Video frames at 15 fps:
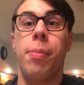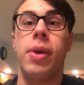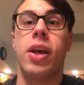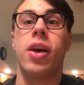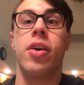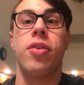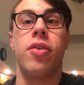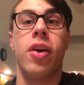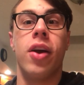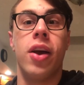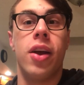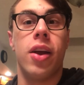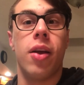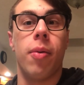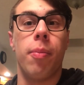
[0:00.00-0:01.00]
because
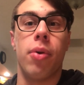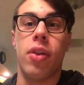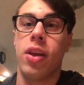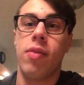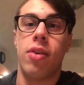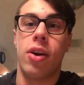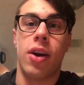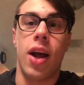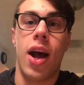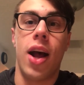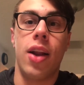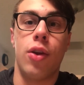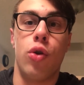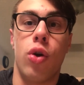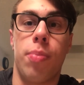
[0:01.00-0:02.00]
believe it or
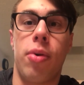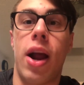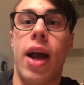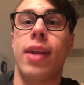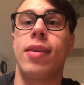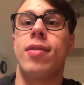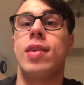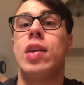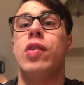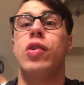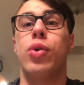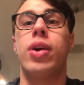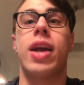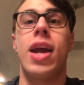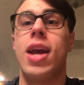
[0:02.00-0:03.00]
not, your practices,
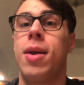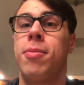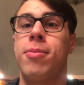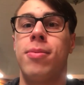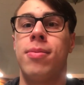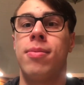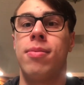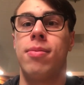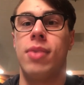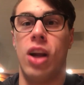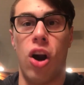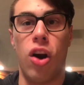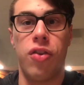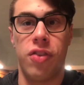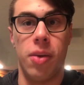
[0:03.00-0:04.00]
your game
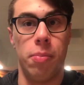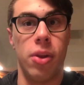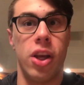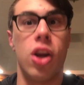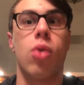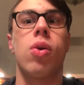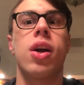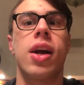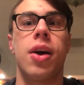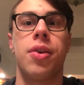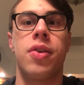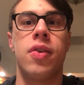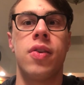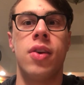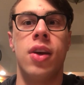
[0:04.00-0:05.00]
are simply your
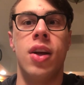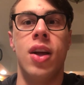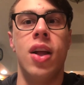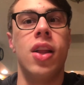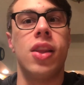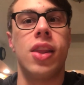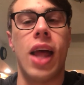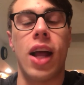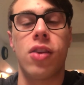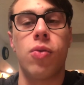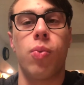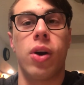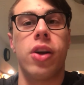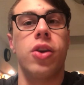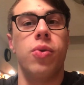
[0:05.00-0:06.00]
workouts. That's
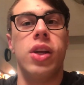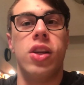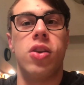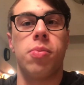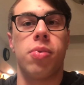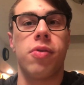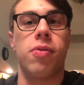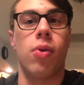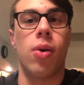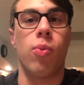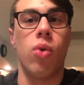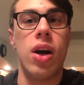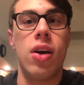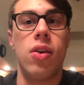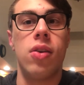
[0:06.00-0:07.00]
where you need to perform
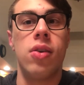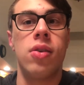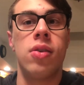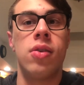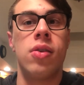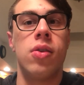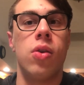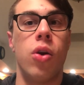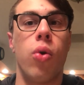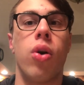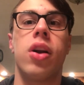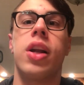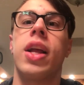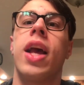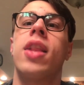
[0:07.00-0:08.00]
well in
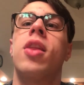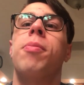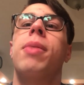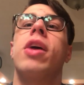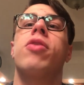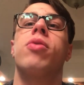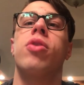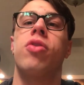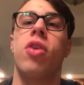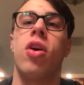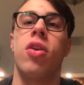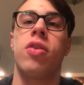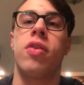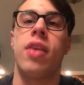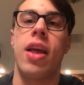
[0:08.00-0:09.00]
order to get the best
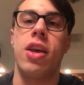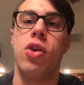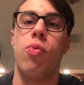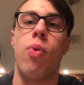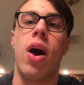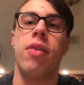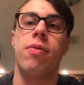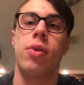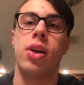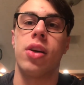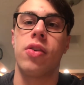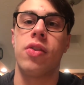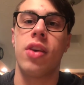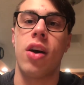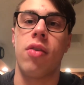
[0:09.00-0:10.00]
results that you want for
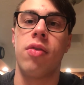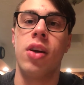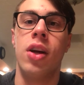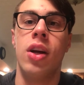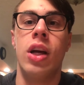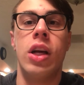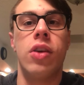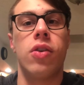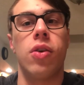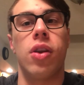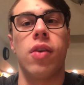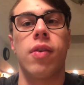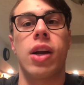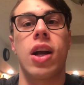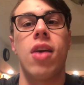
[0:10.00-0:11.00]
yourself. So the
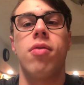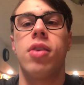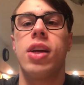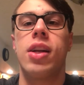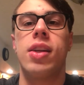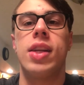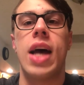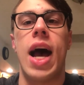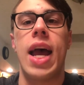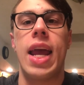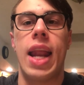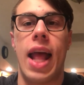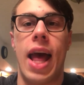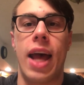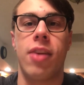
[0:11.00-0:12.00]
recovery and
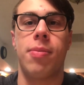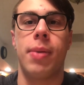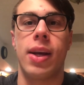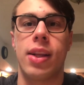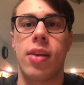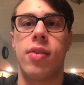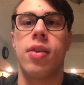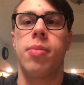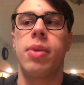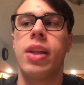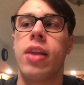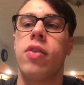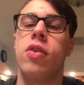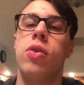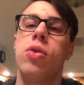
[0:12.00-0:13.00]
diet aspect is something
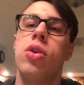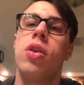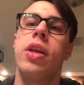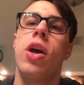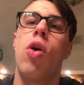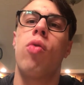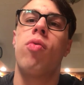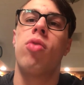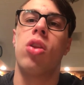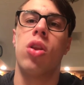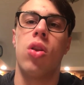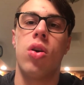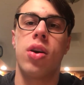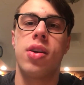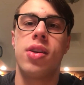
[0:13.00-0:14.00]
that's usually
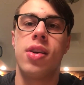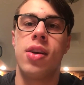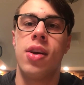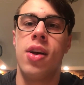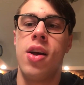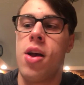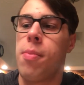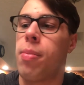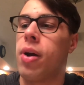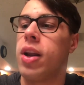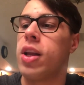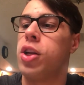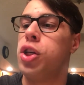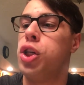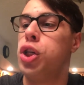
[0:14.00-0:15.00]
overlooked, but
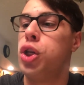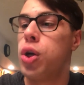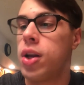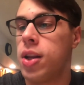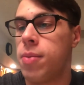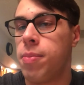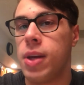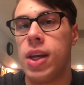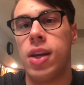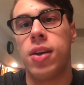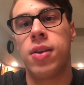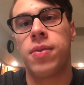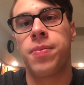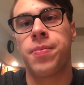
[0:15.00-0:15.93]
it shouldn't be